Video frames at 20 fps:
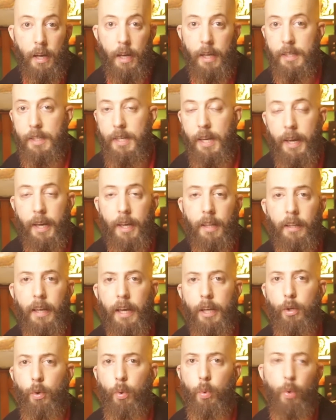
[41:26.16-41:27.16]
a tail
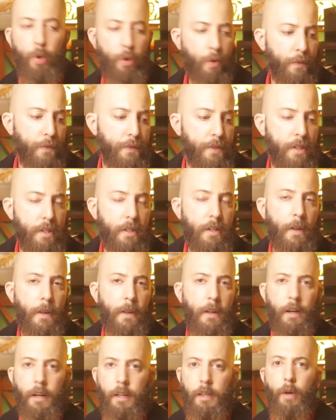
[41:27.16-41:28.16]
and hooves,
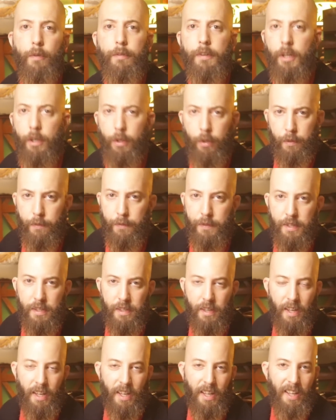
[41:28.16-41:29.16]
cloven
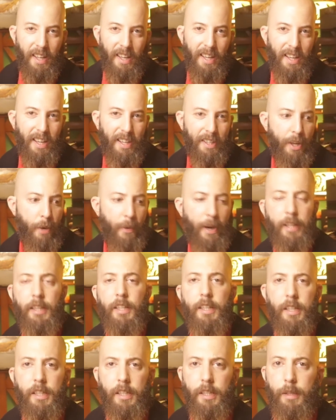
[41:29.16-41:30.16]
hooves,
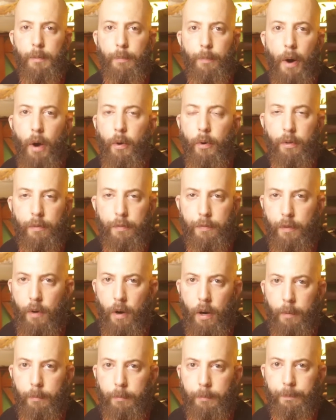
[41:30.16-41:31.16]
directly borrowed
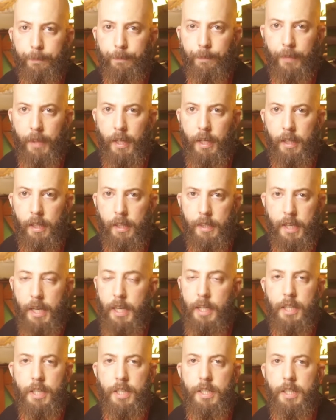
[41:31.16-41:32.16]
from
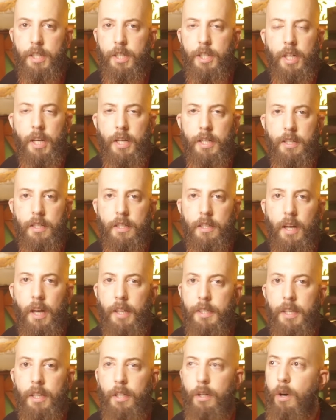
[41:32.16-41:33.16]
deities such as the
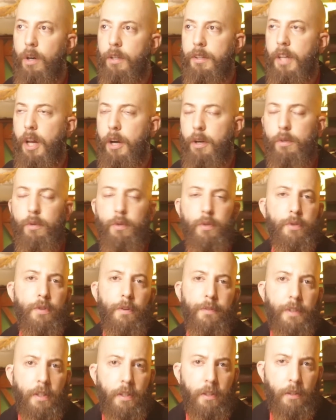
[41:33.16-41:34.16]
hunting god Carnunos
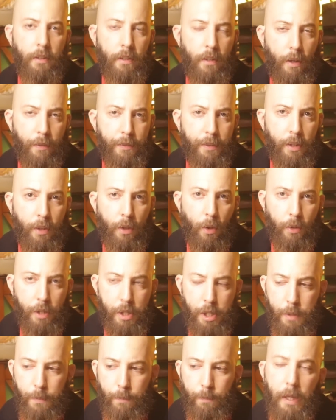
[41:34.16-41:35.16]
of the
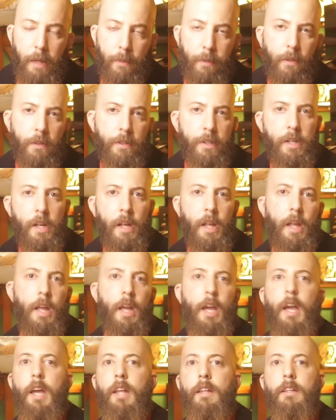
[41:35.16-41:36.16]
Gaulish peoples
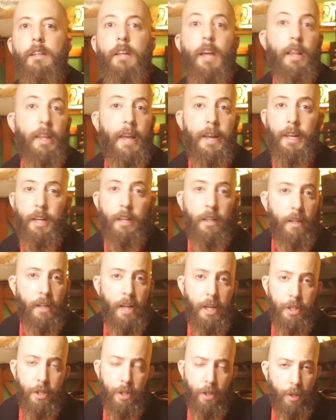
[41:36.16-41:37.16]
and the Hellenic
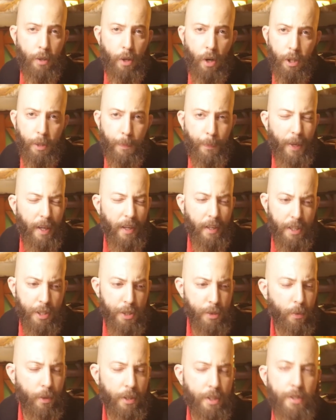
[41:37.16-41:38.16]
nature god Pan, and
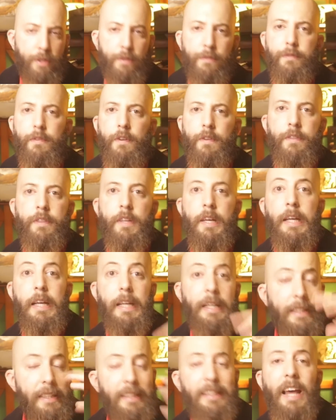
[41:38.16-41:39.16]
so on and so forth.
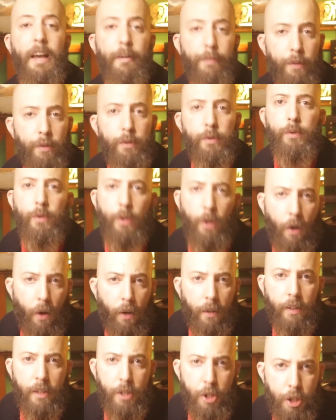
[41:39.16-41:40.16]
The devil took
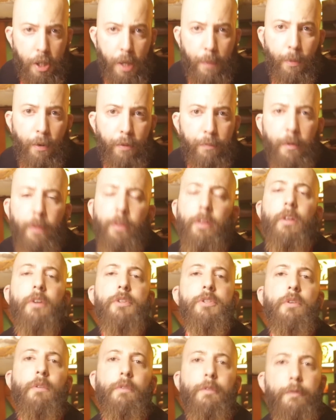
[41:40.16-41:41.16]
on the shape of
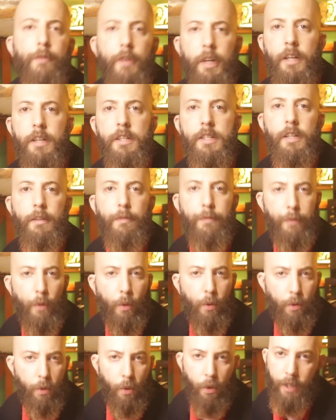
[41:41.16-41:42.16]
mythological figures and
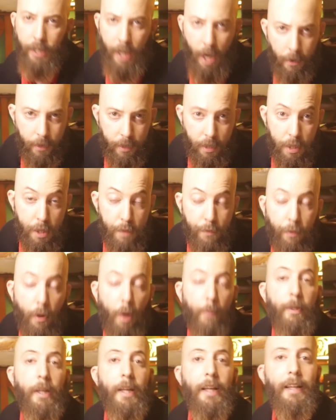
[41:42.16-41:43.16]
folklore characters
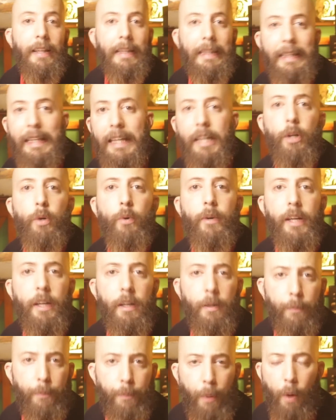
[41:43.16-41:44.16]
from
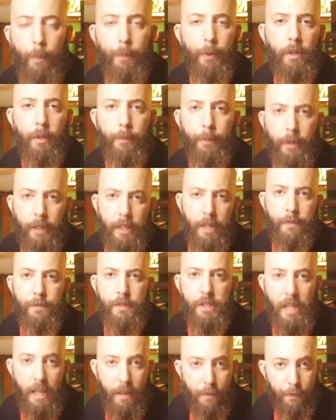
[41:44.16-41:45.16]
lingering popular
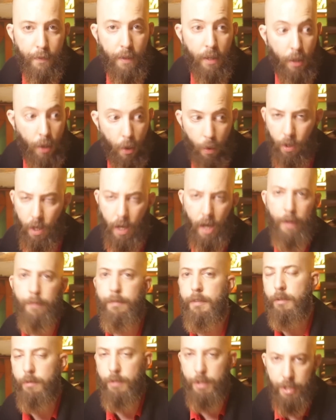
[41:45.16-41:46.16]
beliefs even long
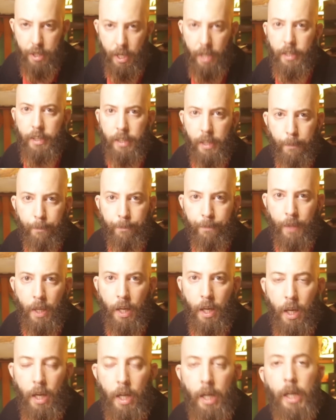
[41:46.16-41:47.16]
after Christianity.
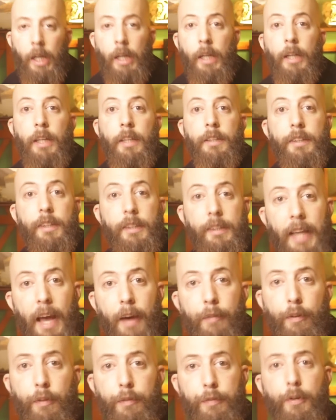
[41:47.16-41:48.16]
The
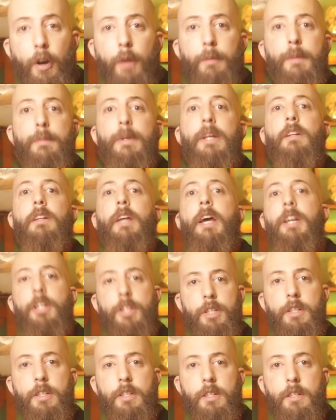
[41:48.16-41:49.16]
devil from the Middle
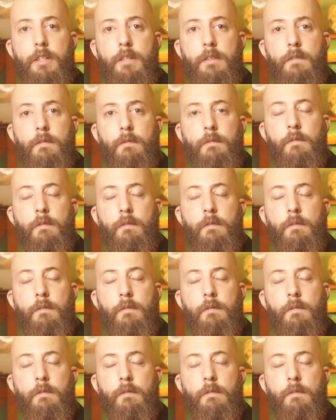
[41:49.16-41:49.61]
Ages,